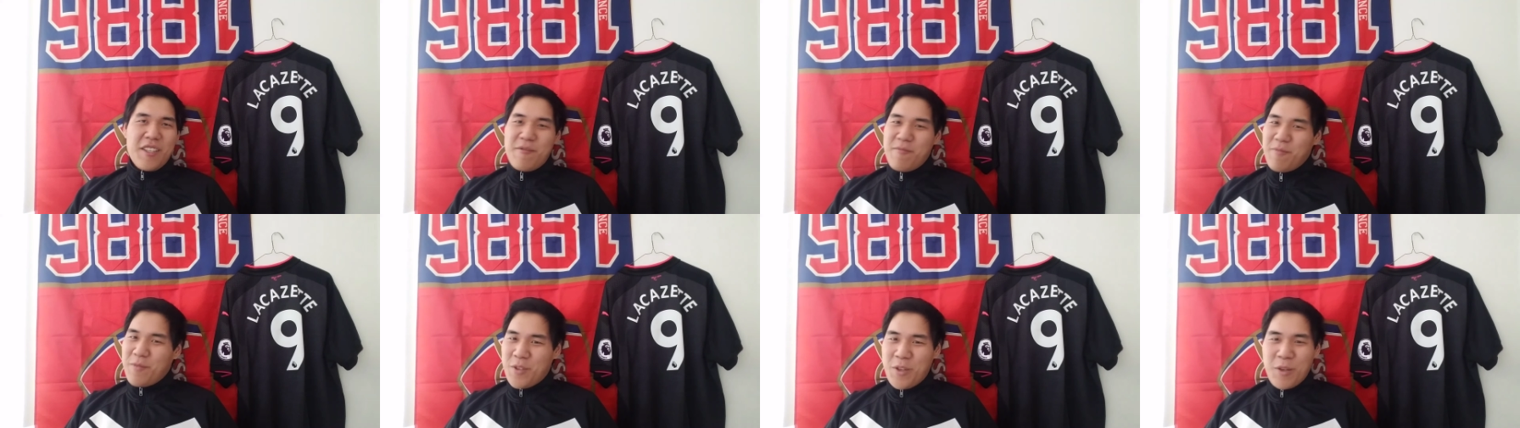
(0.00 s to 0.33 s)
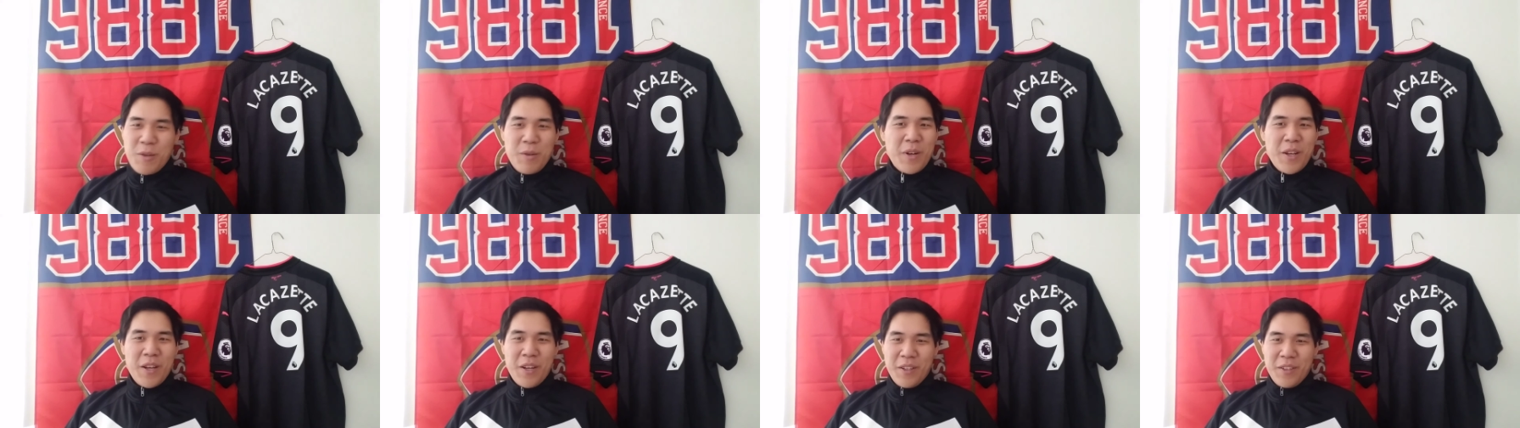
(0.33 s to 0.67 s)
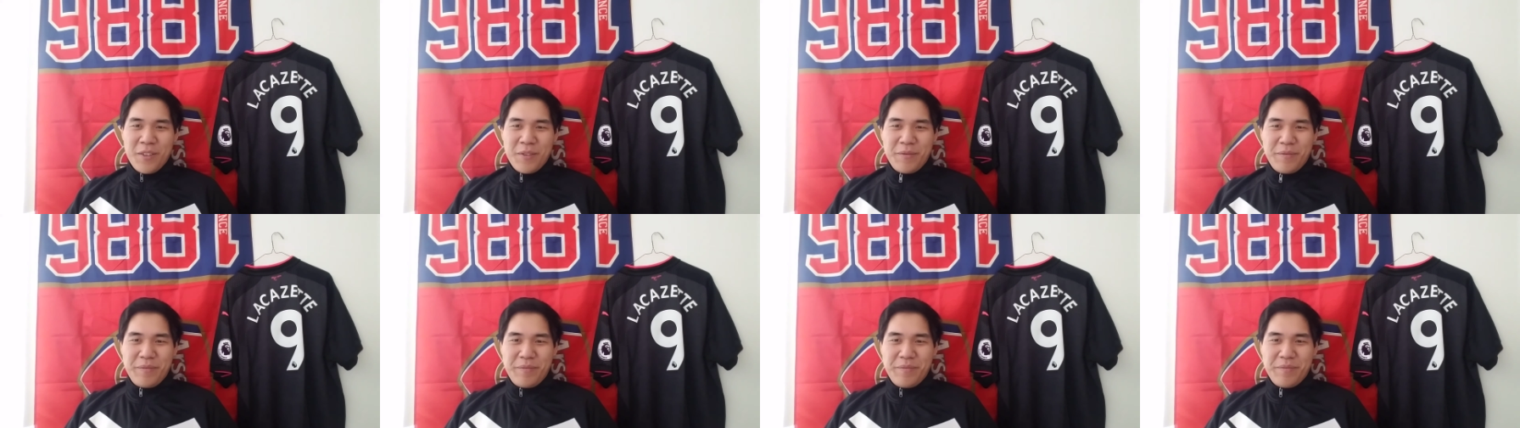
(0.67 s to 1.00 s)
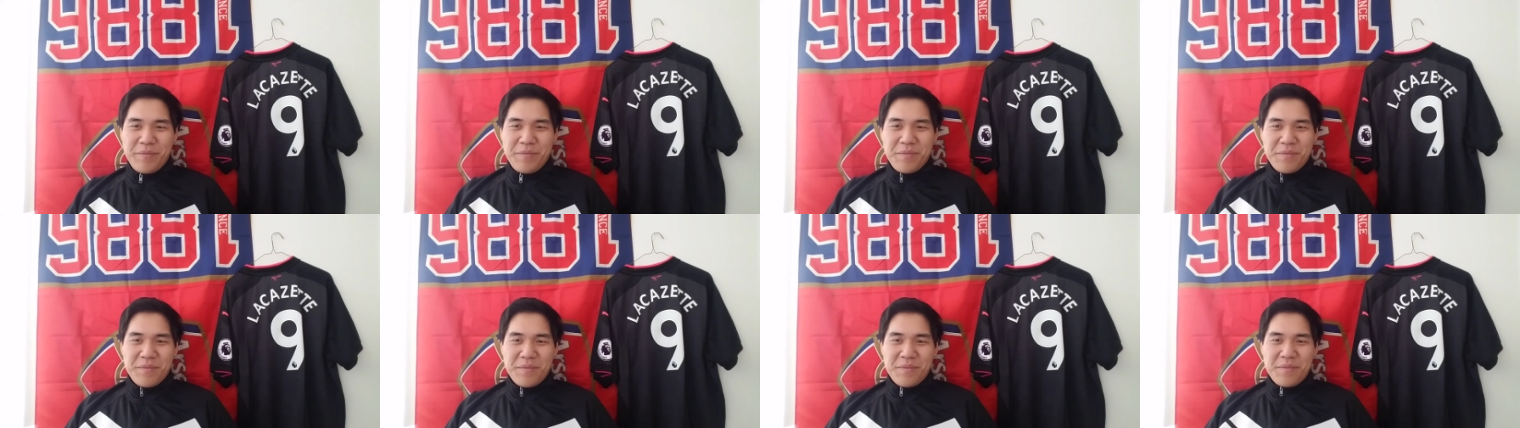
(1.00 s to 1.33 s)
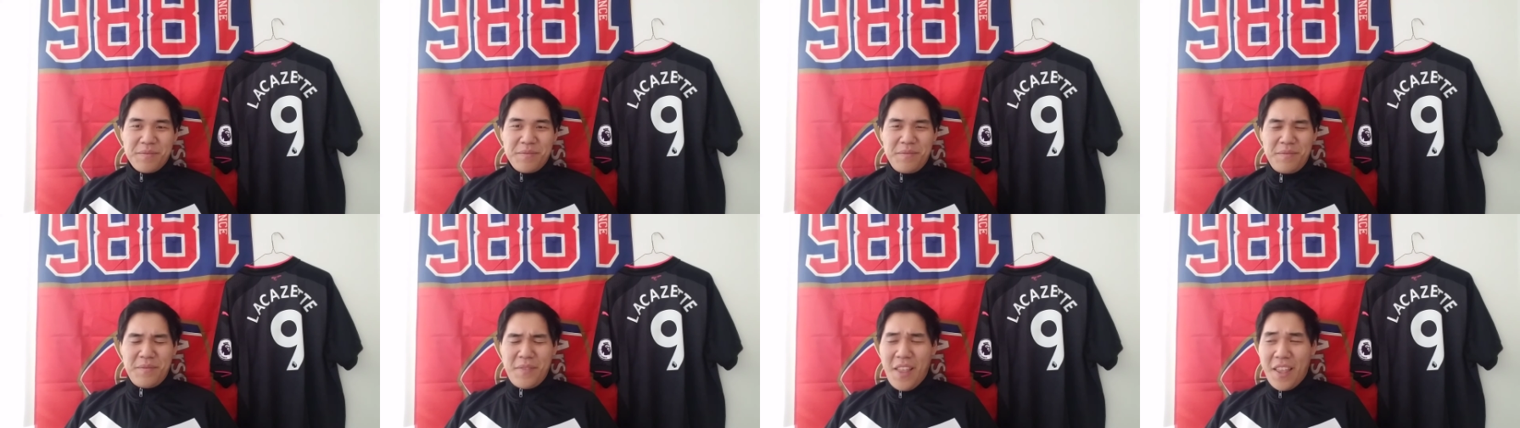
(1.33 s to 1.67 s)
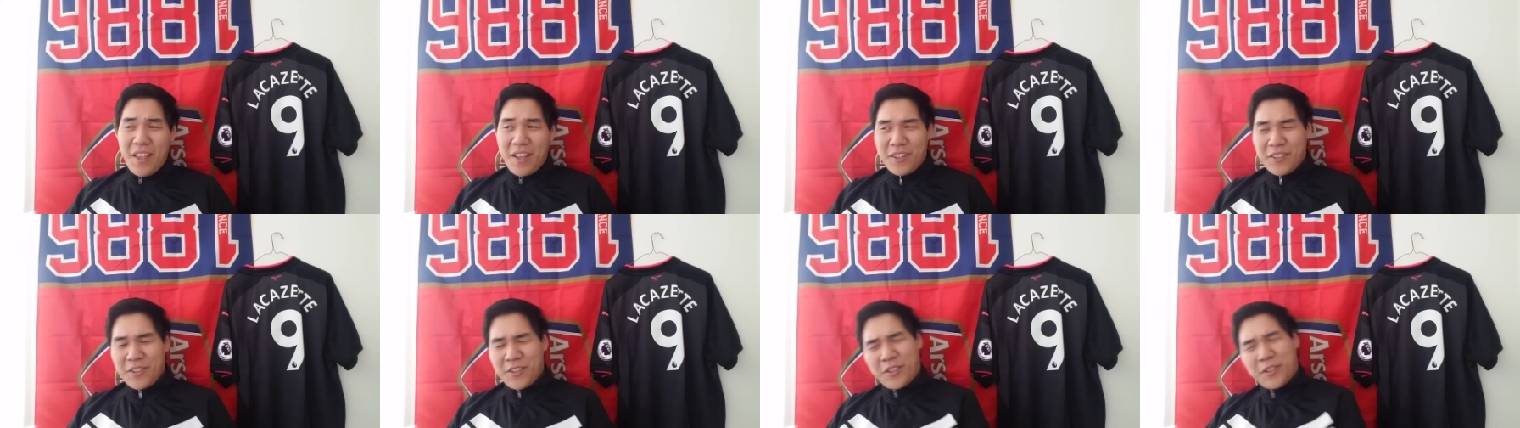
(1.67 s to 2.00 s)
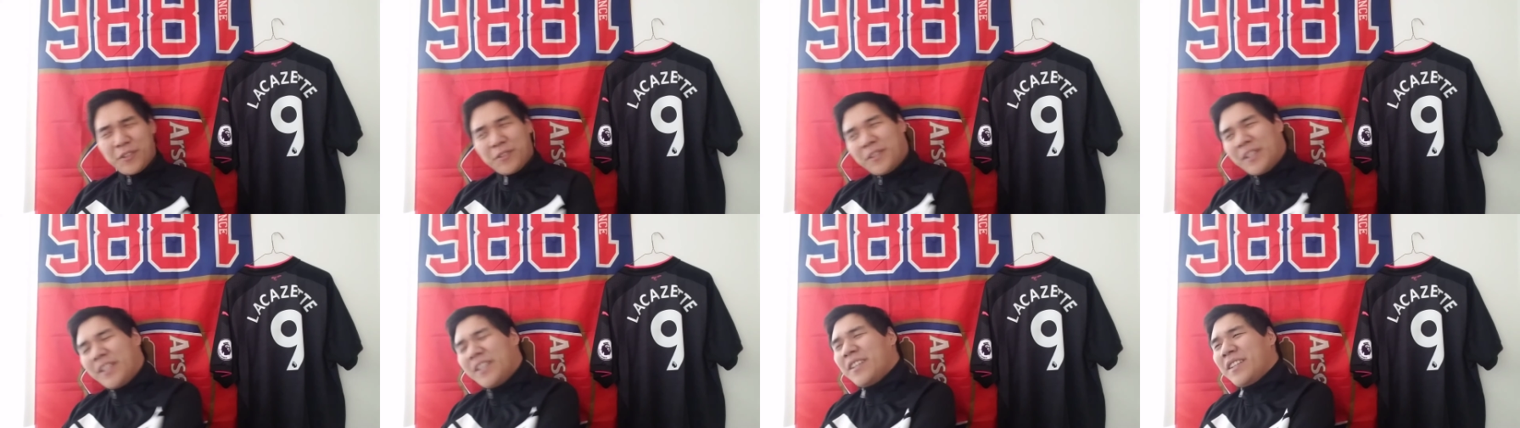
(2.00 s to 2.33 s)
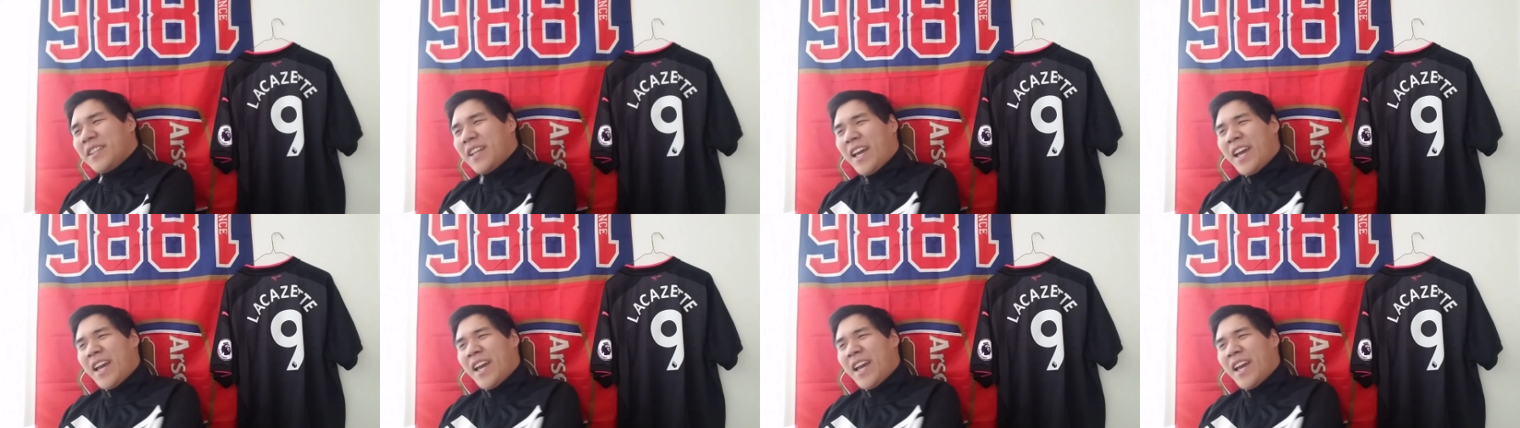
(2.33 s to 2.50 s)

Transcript: two nil. two nil.